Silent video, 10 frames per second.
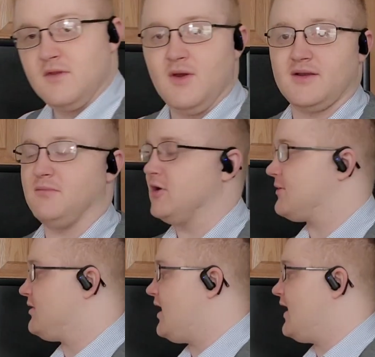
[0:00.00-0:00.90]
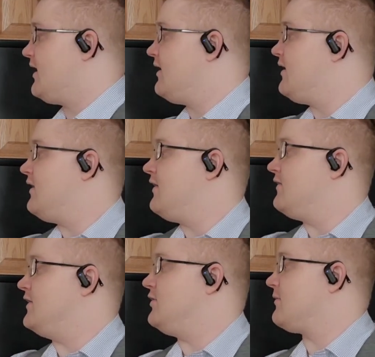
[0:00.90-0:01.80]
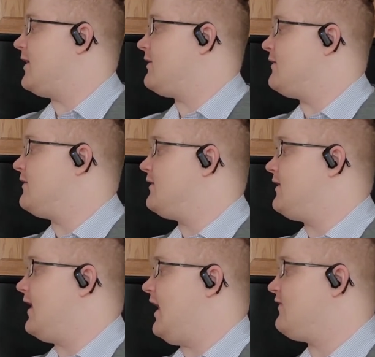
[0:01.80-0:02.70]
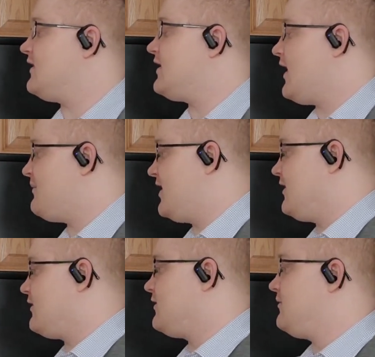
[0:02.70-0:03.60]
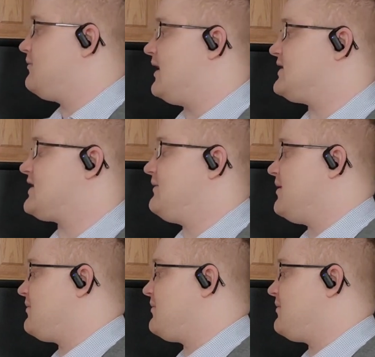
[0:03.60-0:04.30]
You have to multiply the numerator and the denominator by the same